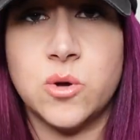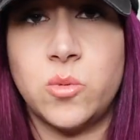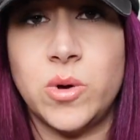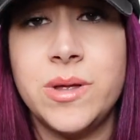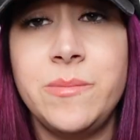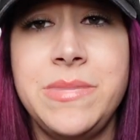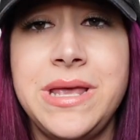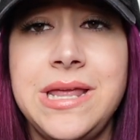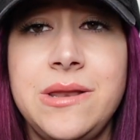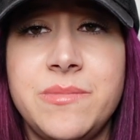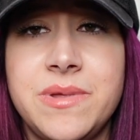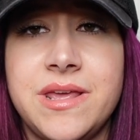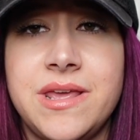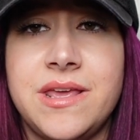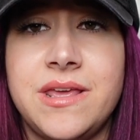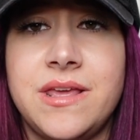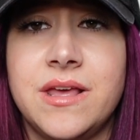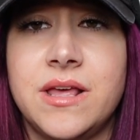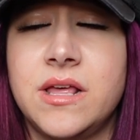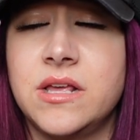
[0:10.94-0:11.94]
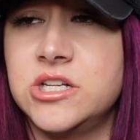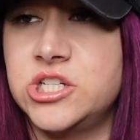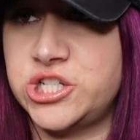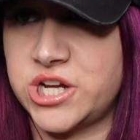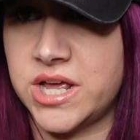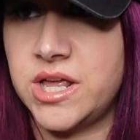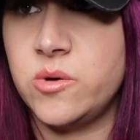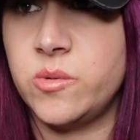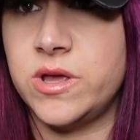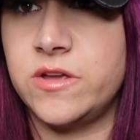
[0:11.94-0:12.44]
what made me
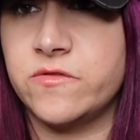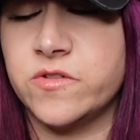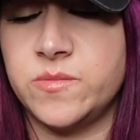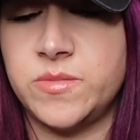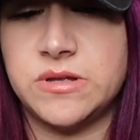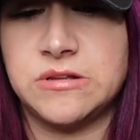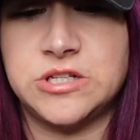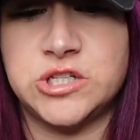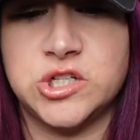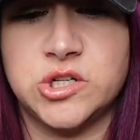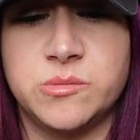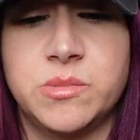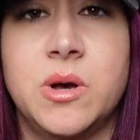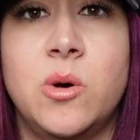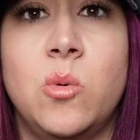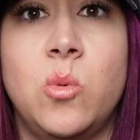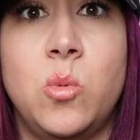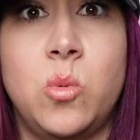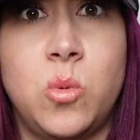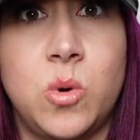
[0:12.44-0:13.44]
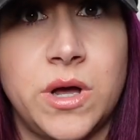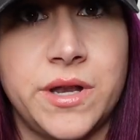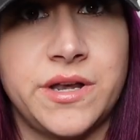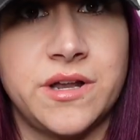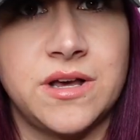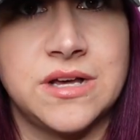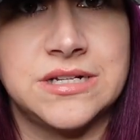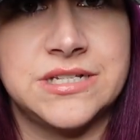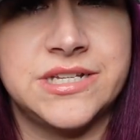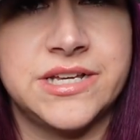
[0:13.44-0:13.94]
shy away from YouTube?
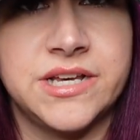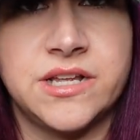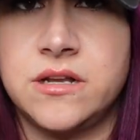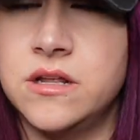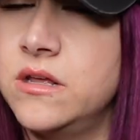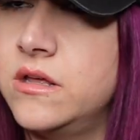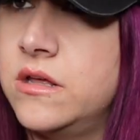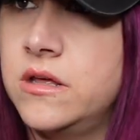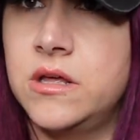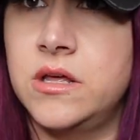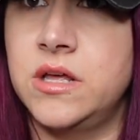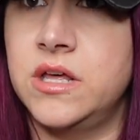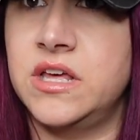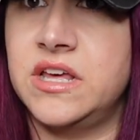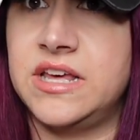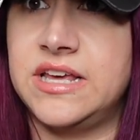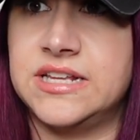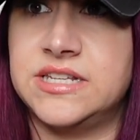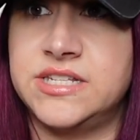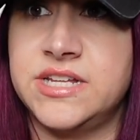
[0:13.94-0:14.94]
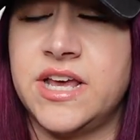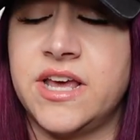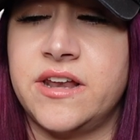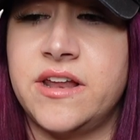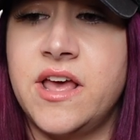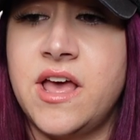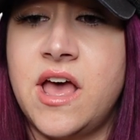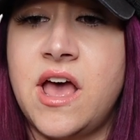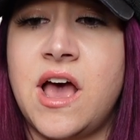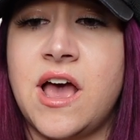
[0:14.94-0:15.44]
Whatnot did. It
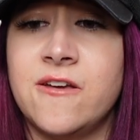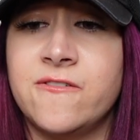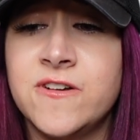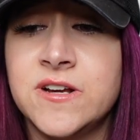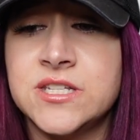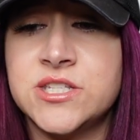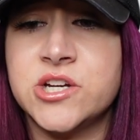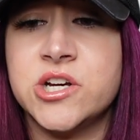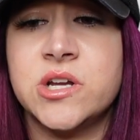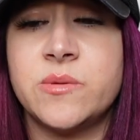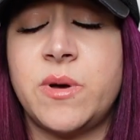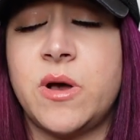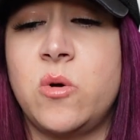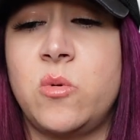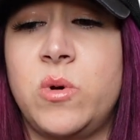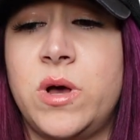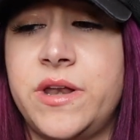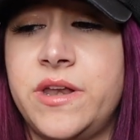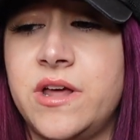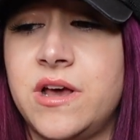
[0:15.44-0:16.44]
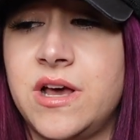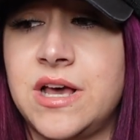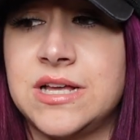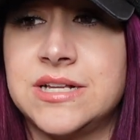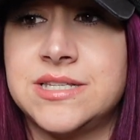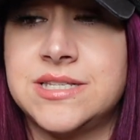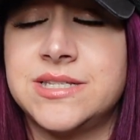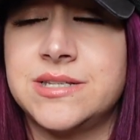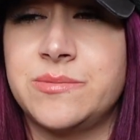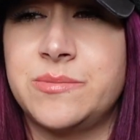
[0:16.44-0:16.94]
did. I first heard about
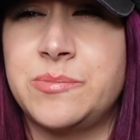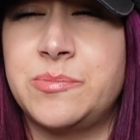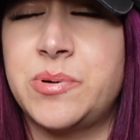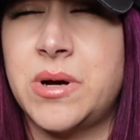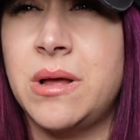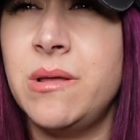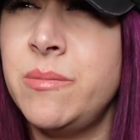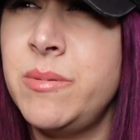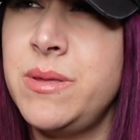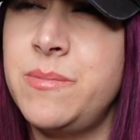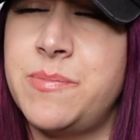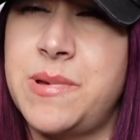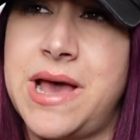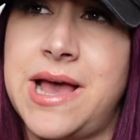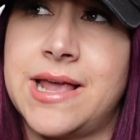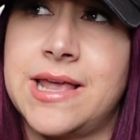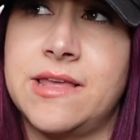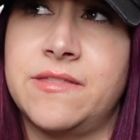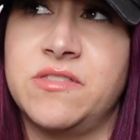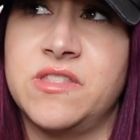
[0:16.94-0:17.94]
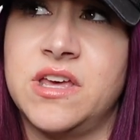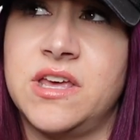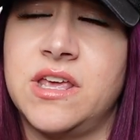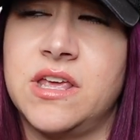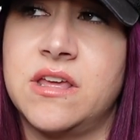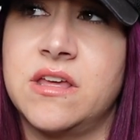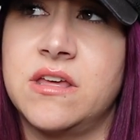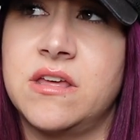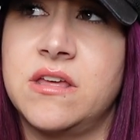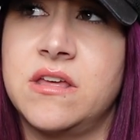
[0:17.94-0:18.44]
Whatnot probably back in
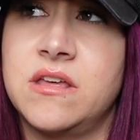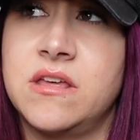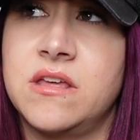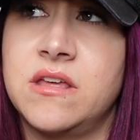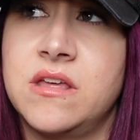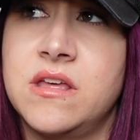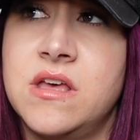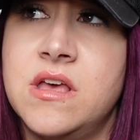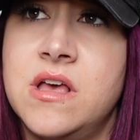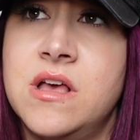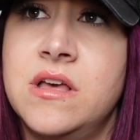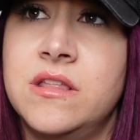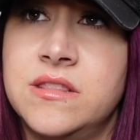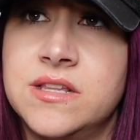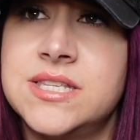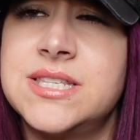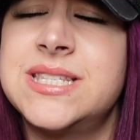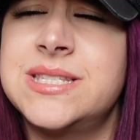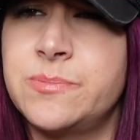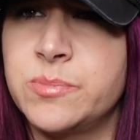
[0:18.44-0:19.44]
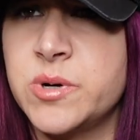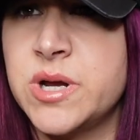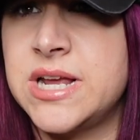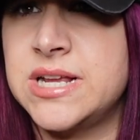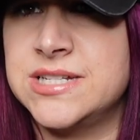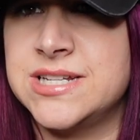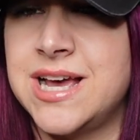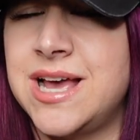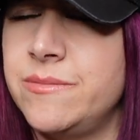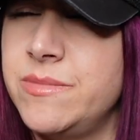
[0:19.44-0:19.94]
like the
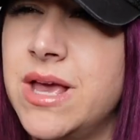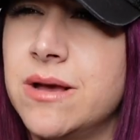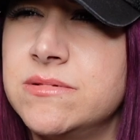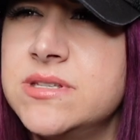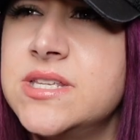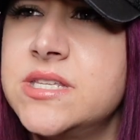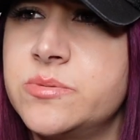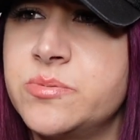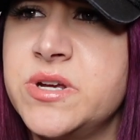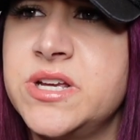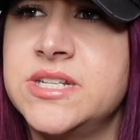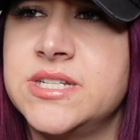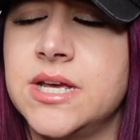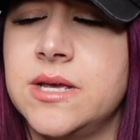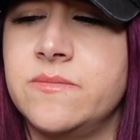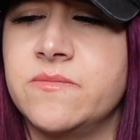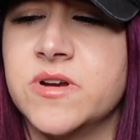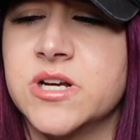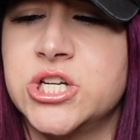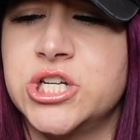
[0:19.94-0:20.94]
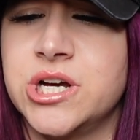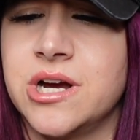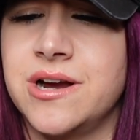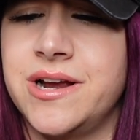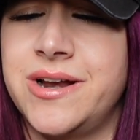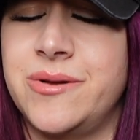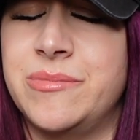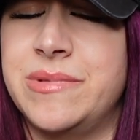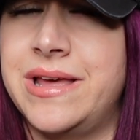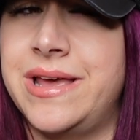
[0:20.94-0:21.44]
springtime. Yeah, it was a springtime for sure.
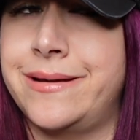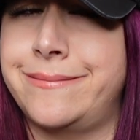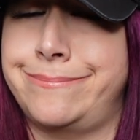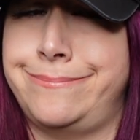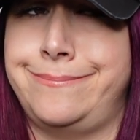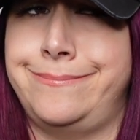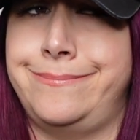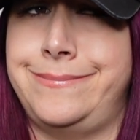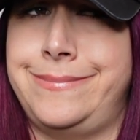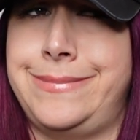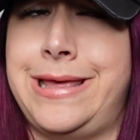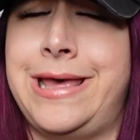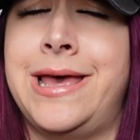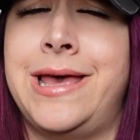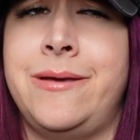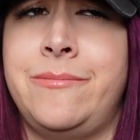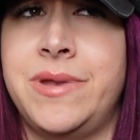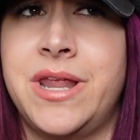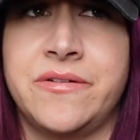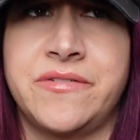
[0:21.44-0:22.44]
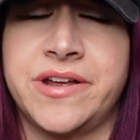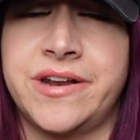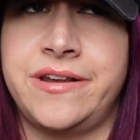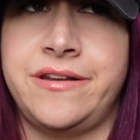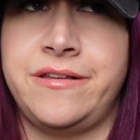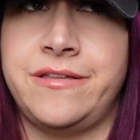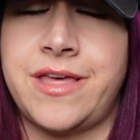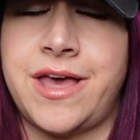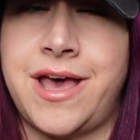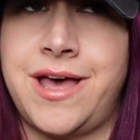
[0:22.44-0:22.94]
And I'm like, I'm never gonna
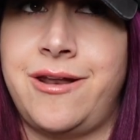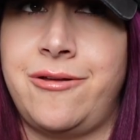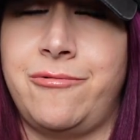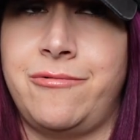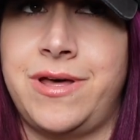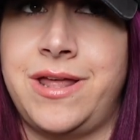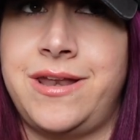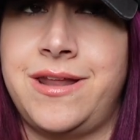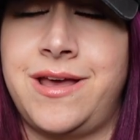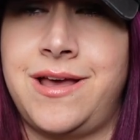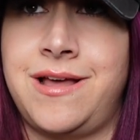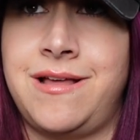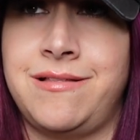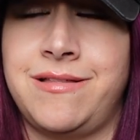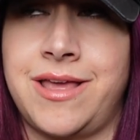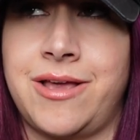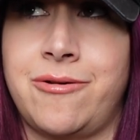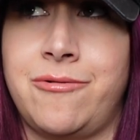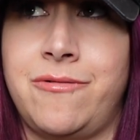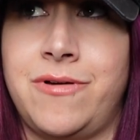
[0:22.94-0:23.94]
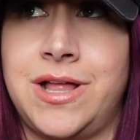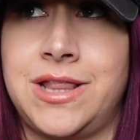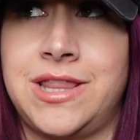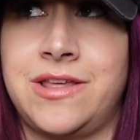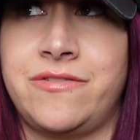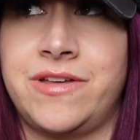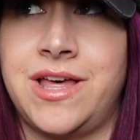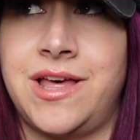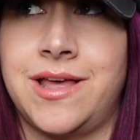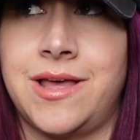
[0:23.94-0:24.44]
do that. What not? Like, what
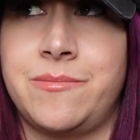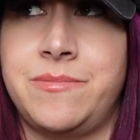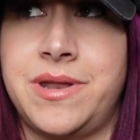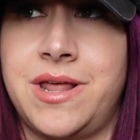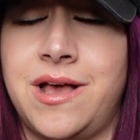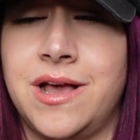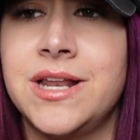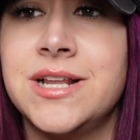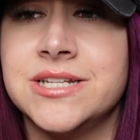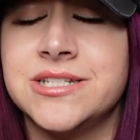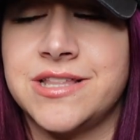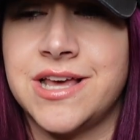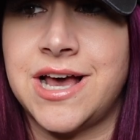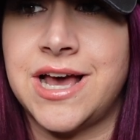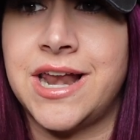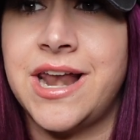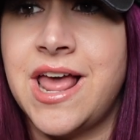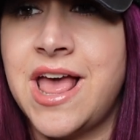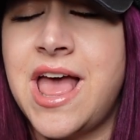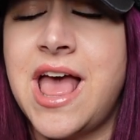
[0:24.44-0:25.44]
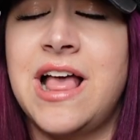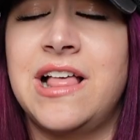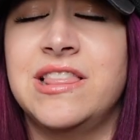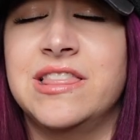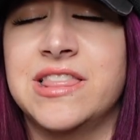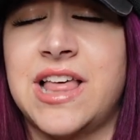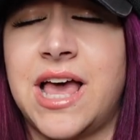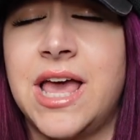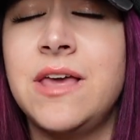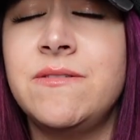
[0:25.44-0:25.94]
the fuck? I'm not gonna do that.
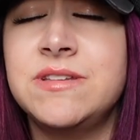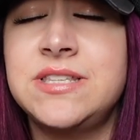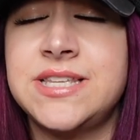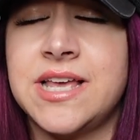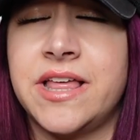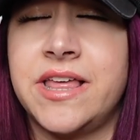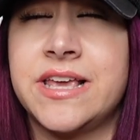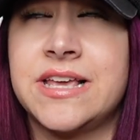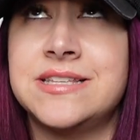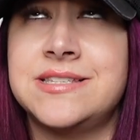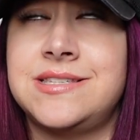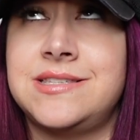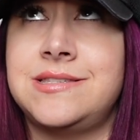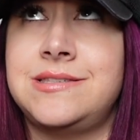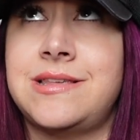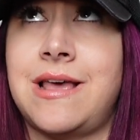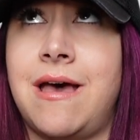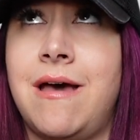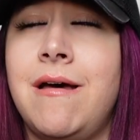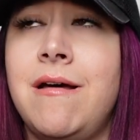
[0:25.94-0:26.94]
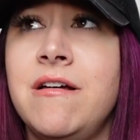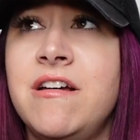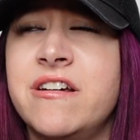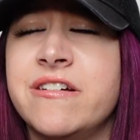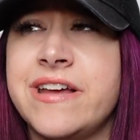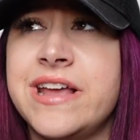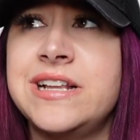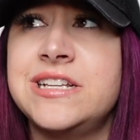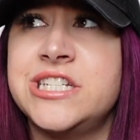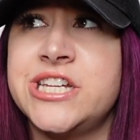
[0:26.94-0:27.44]
Live selling is so
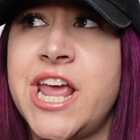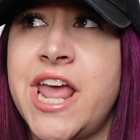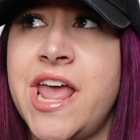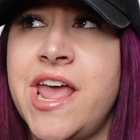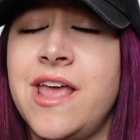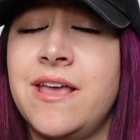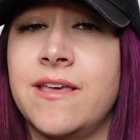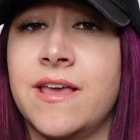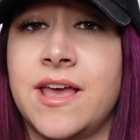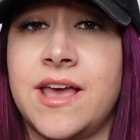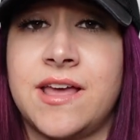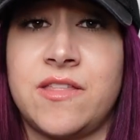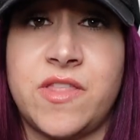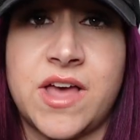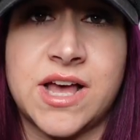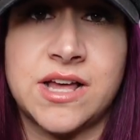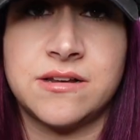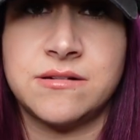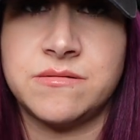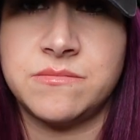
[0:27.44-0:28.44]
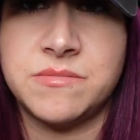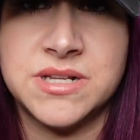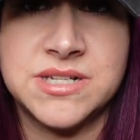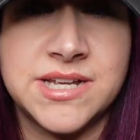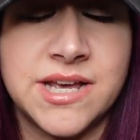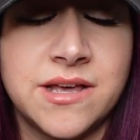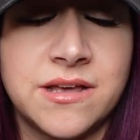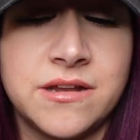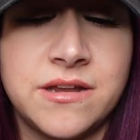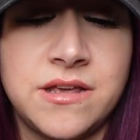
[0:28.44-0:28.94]
cringy. Like, I had that
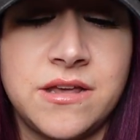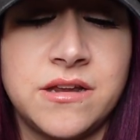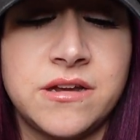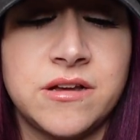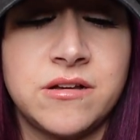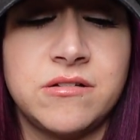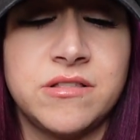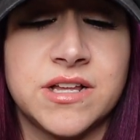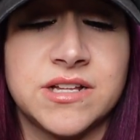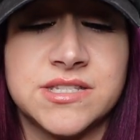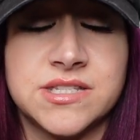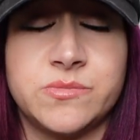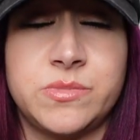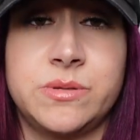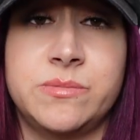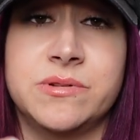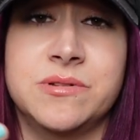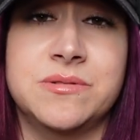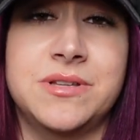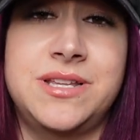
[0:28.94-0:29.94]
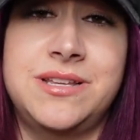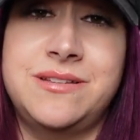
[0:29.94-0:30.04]
mentality, you know, that some people